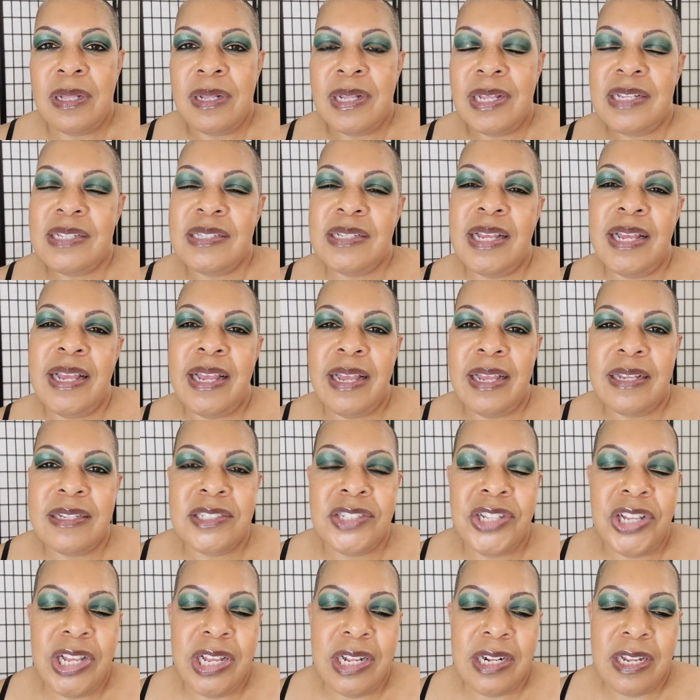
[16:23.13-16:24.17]
That's a
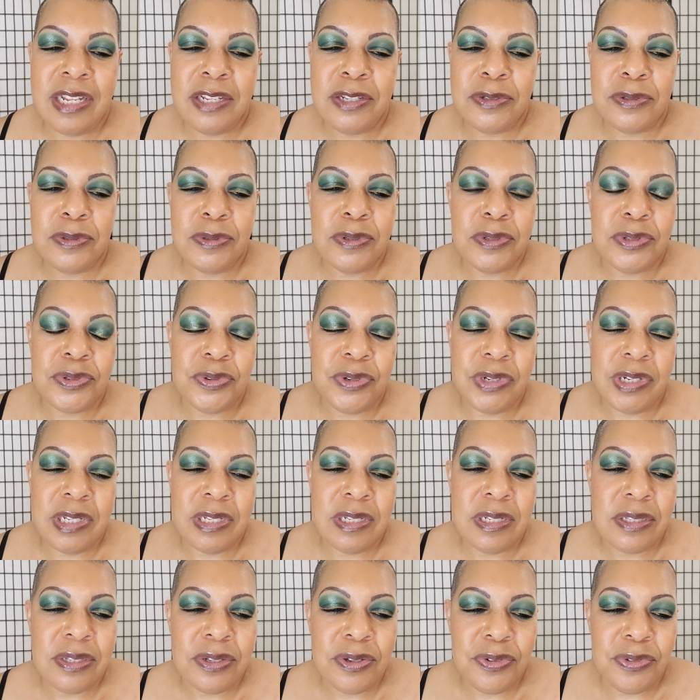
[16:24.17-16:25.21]
hashtag they use on
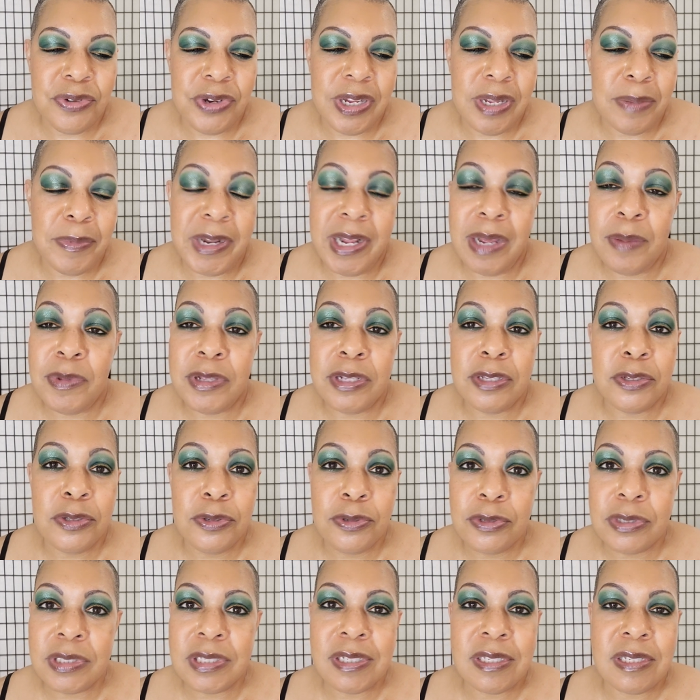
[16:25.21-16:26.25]
Instagram, and I've been
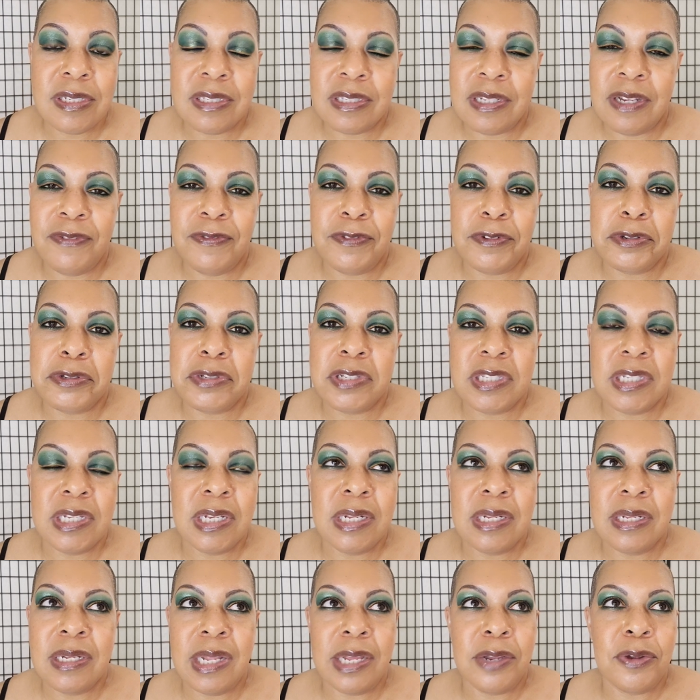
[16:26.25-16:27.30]
using it since I first
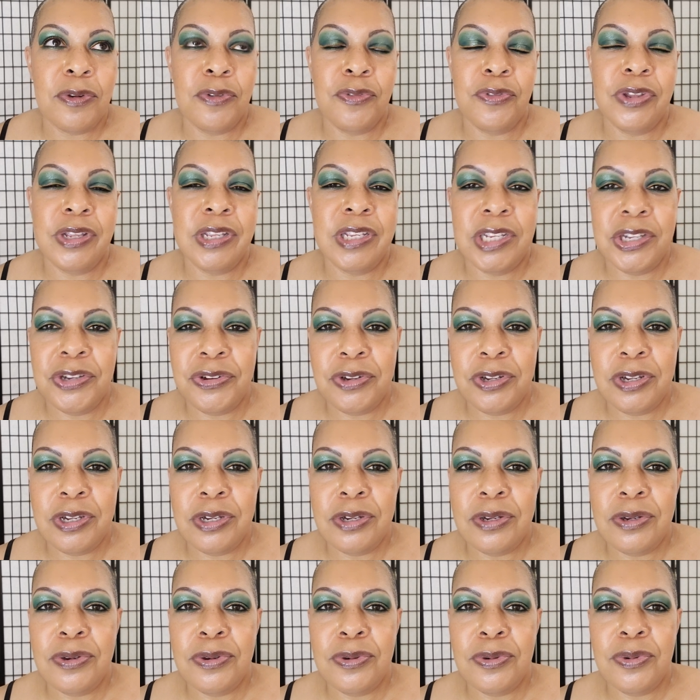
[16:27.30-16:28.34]
seen it, like over a year
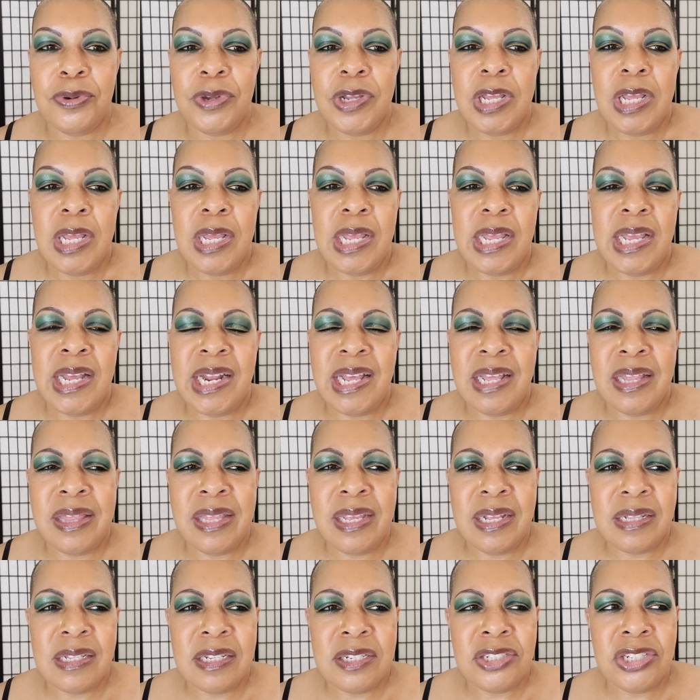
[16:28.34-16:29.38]
ago. And I
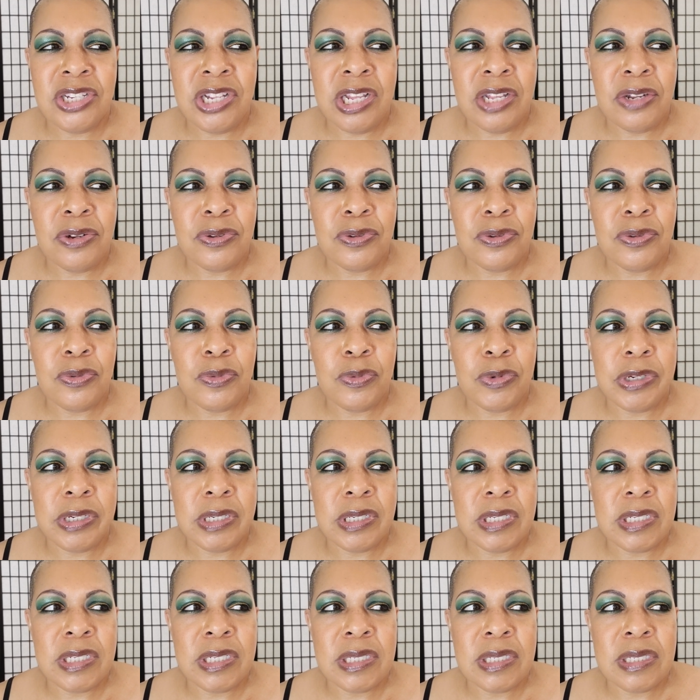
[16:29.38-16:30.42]
think the channel
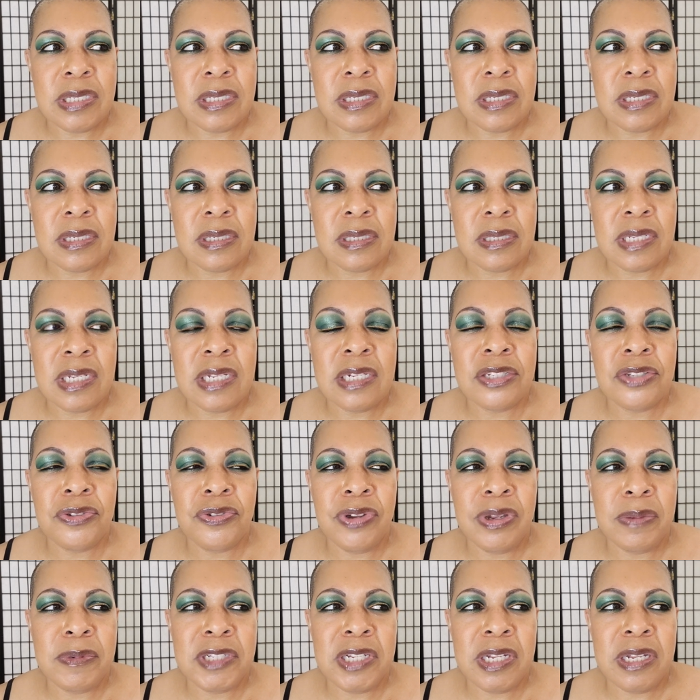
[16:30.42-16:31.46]
was, the
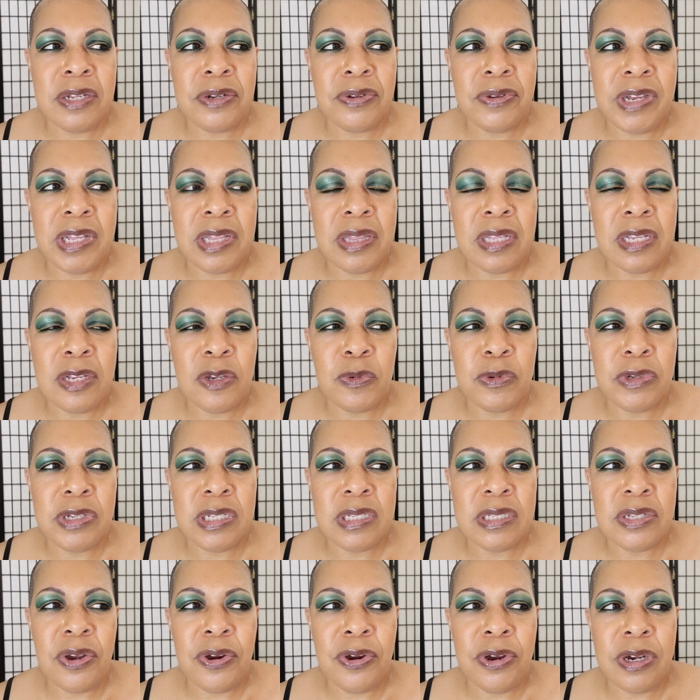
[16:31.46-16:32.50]
Instagram channel, I think,
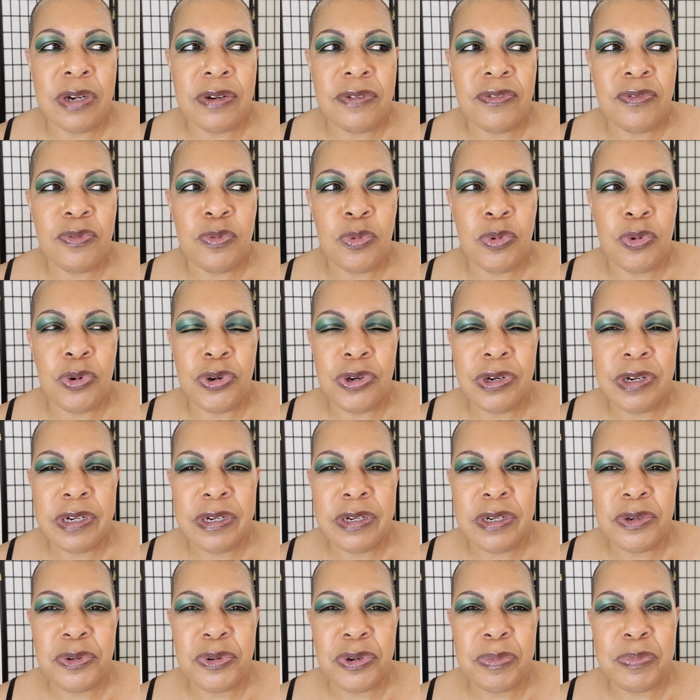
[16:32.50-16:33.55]
was Art of
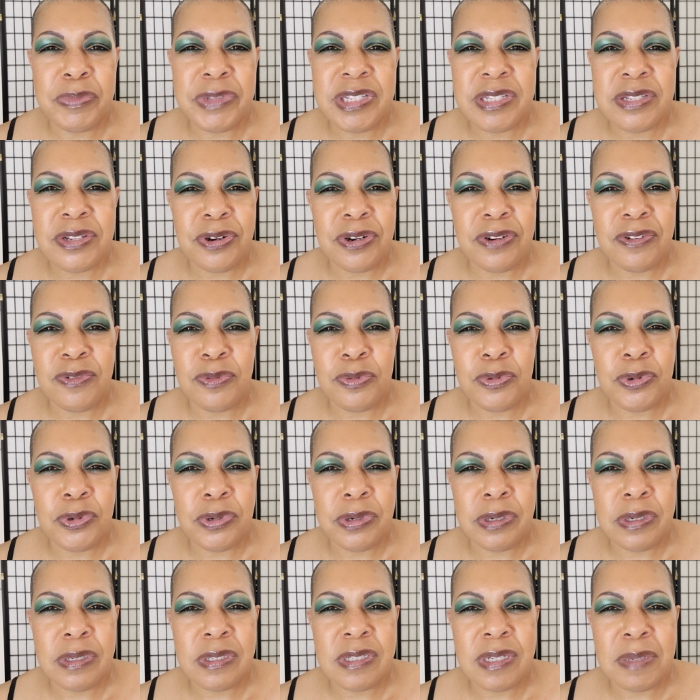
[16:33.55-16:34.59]
War or Miss Art of
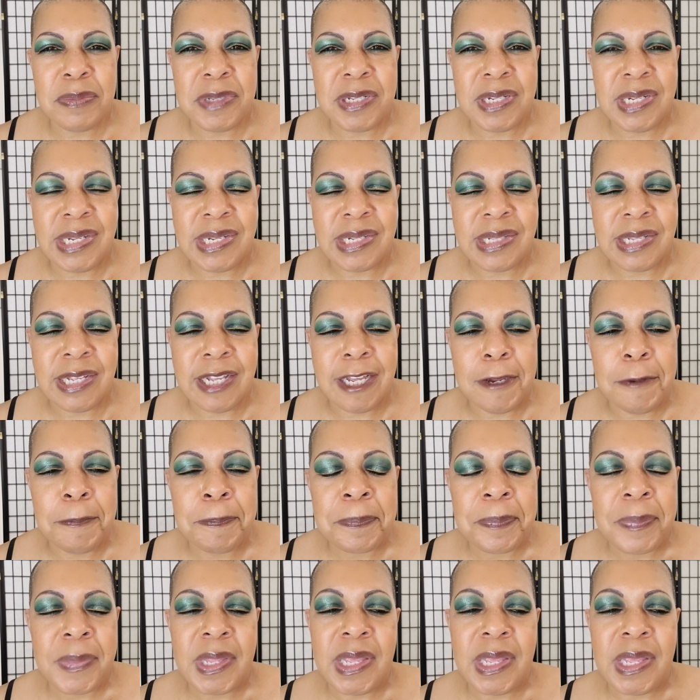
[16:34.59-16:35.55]
War or something like that.